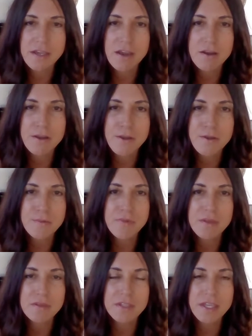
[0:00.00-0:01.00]
And
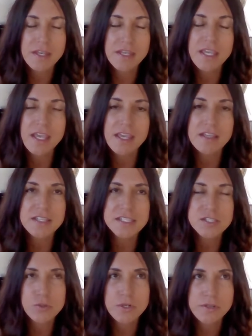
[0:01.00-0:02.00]
again,
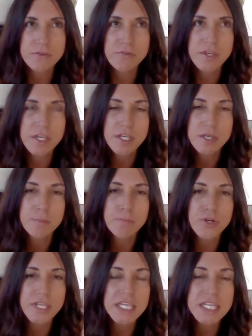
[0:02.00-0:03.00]
it's sort of
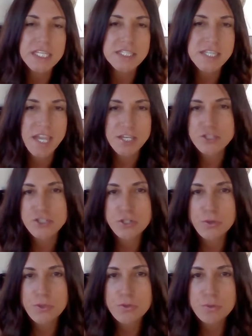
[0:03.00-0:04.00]
bringing in
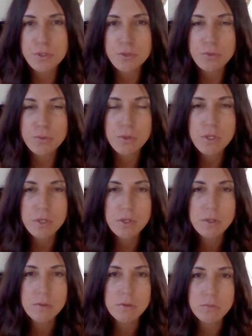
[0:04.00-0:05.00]
texture through
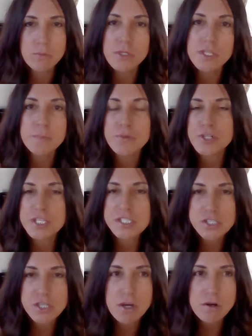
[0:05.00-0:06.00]
really pretty
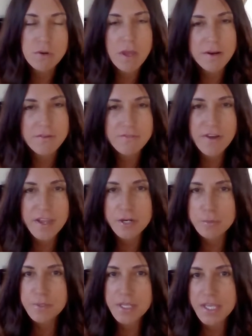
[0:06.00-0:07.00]
stone on a
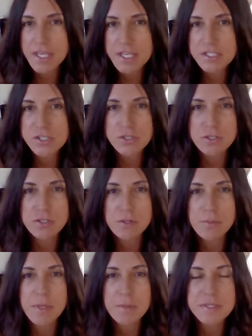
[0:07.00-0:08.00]
fireplace,
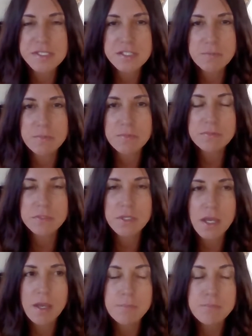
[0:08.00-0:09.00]
or maybe some
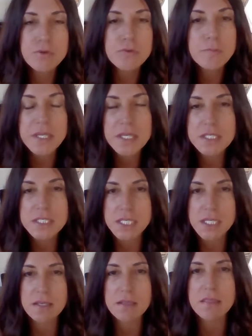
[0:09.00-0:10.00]
movement
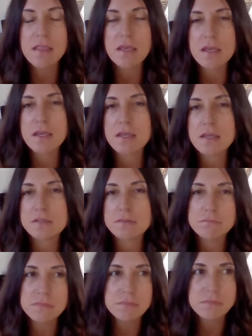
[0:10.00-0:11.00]
in the
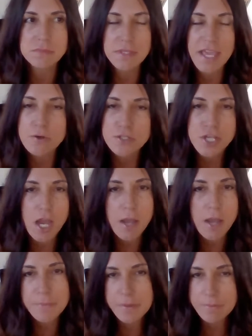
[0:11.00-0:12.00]

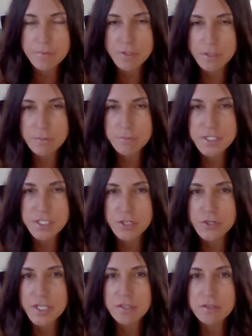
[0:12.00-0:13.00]
countertop
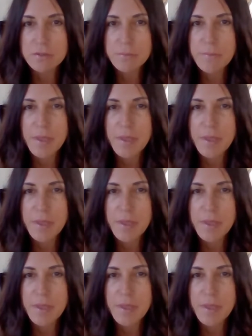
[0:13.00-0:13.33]
material.